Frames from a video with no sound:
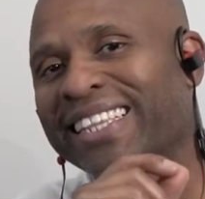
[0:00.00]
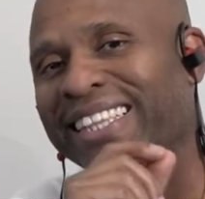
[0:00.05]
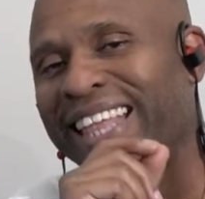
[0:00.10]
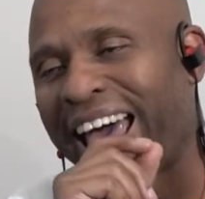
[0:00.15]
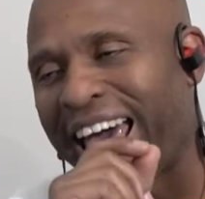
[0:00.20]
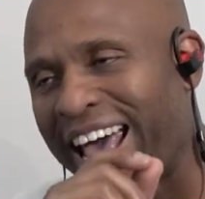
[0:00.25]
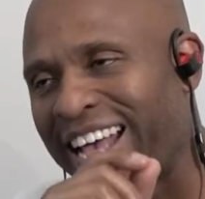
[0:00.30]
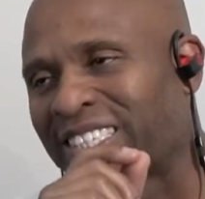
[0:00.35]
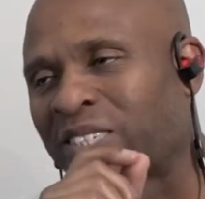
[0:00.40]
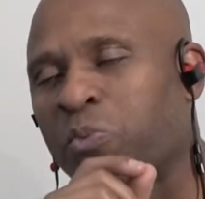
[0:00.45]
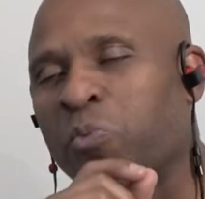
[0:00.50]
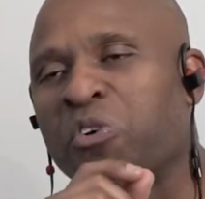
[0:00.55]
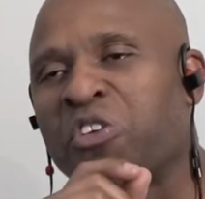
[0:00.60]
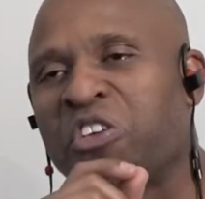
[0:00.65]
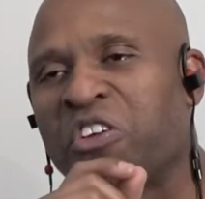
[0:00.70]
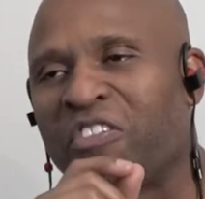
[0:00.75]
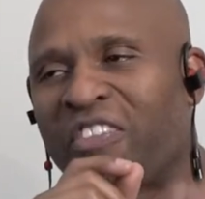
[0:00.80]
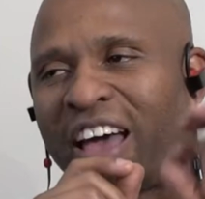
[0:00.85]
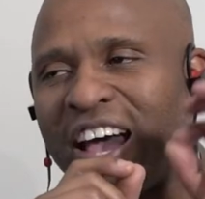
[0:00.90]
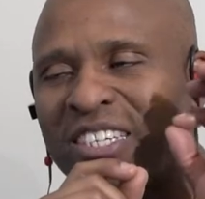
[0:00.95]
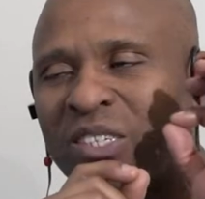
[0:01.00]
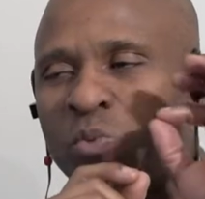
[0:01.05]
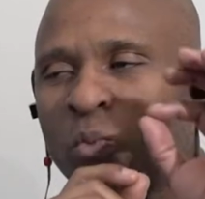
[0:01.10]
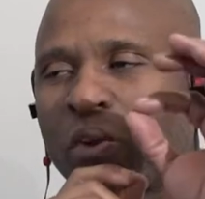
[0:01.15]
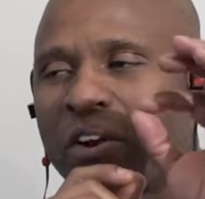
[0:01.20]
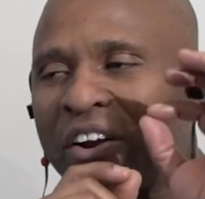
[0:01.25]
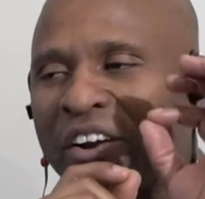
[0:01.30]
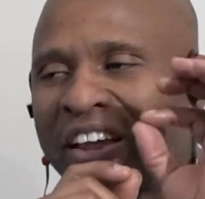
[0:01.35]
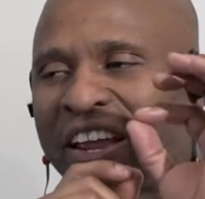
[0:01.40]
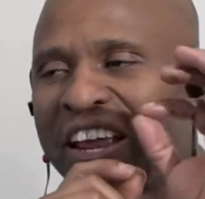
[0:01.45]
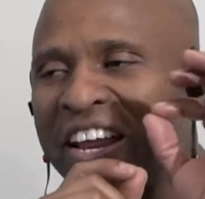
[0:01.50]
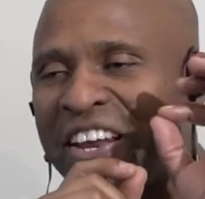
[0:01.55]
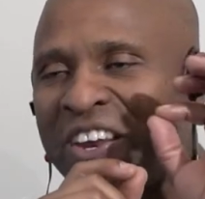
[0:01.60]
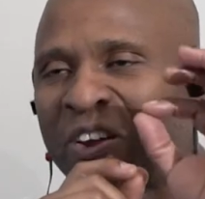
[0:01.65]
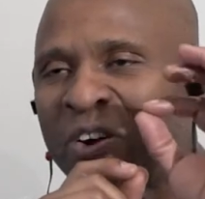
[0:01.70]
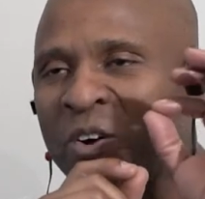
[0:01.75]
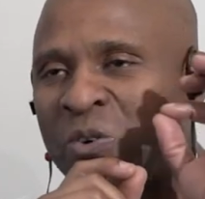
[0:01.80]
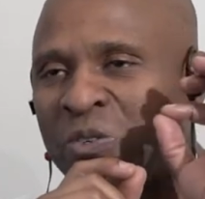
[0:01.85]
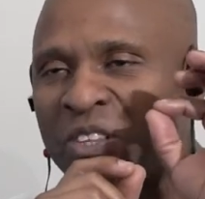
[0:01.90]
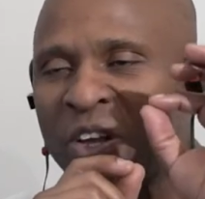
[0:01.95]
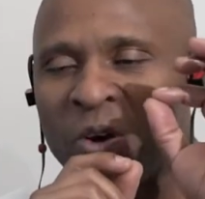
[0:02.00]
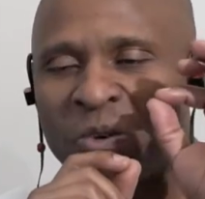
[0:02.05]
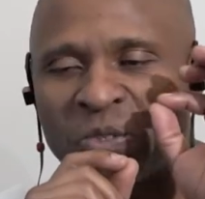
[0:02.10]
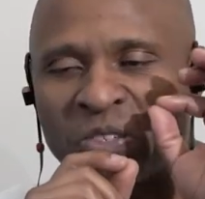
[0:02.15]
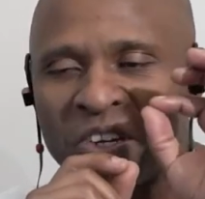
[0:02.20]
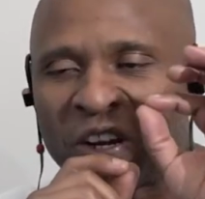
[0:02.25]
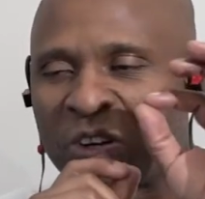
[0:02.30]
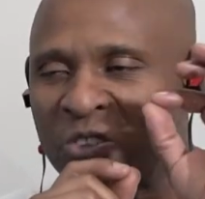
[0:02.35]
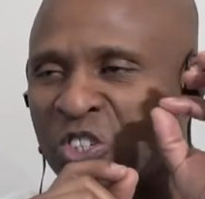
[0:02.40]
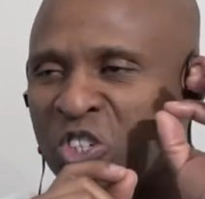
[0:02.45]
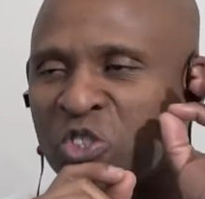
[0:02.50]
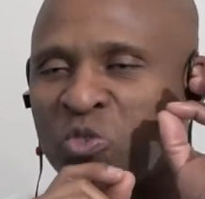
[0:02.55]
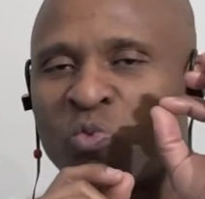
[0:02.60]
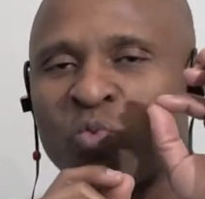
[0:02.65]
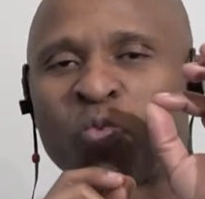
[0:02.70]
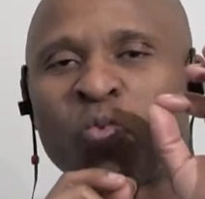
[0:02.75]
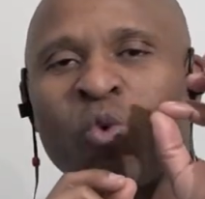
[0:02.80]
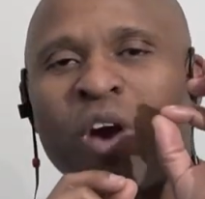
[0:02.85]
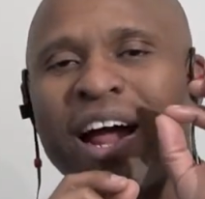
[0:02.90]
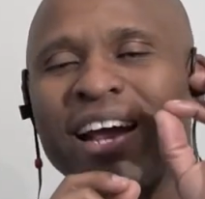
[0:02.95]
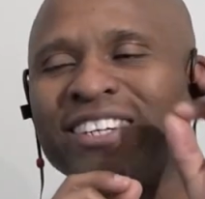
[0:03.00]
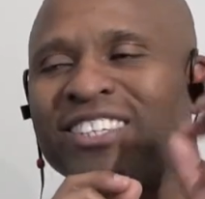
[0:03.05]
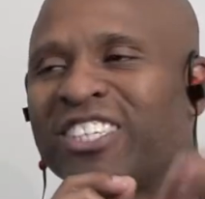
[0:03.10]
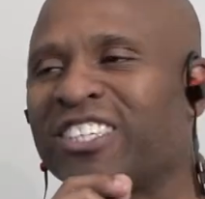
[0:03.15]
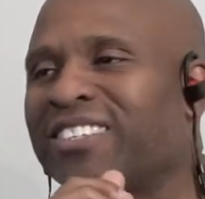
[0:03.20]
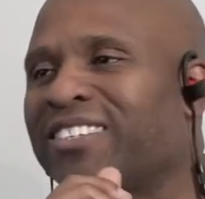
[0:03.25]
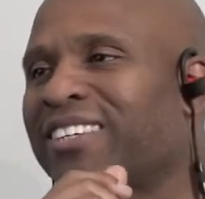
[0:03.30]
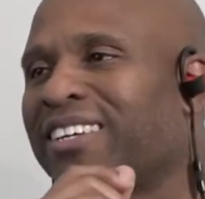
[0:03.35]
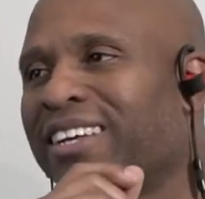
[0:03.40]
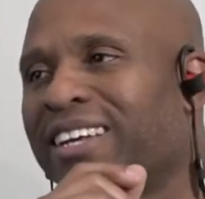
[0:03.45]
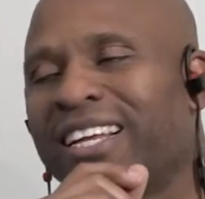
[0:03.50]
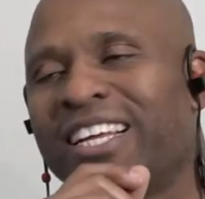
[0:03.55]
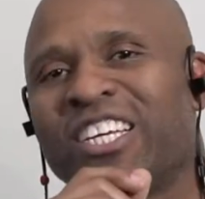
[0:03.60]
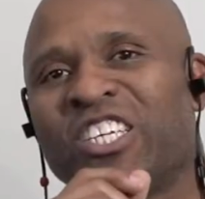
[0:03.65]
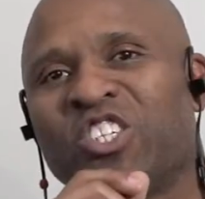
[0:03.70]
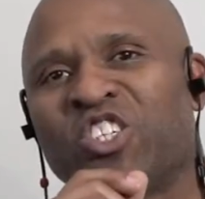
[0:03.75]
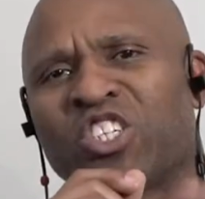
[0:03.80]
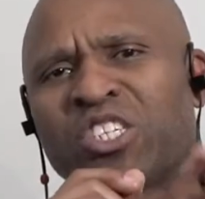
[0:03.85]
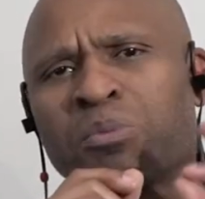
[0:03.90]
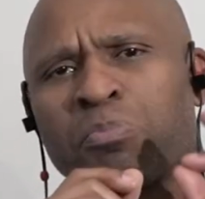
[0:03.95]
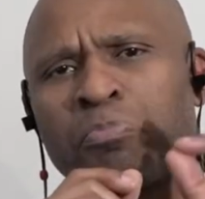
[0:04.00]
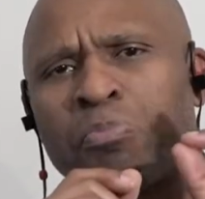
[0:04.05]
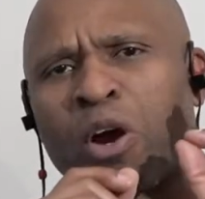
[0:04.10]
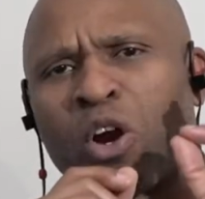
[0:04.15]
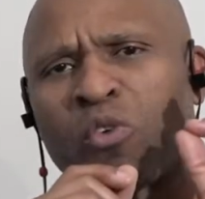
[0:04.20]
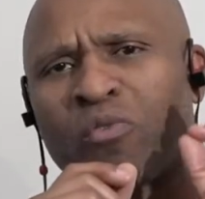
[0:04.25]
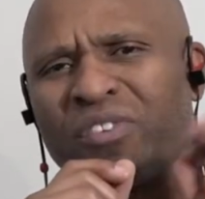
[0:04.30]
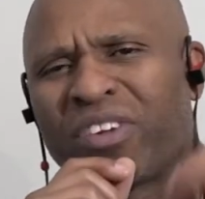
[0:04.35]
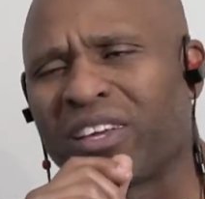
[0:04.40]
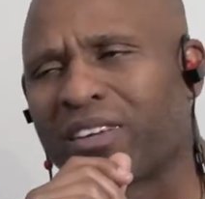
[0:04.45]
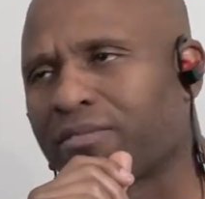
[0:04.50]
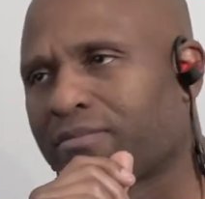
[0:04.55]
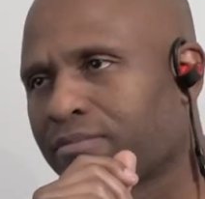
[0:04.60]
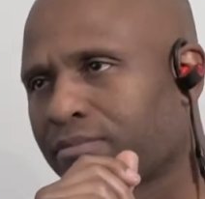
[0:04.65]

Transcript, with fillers: that's when you that's when they're hitting those those notes just right, just just perfect.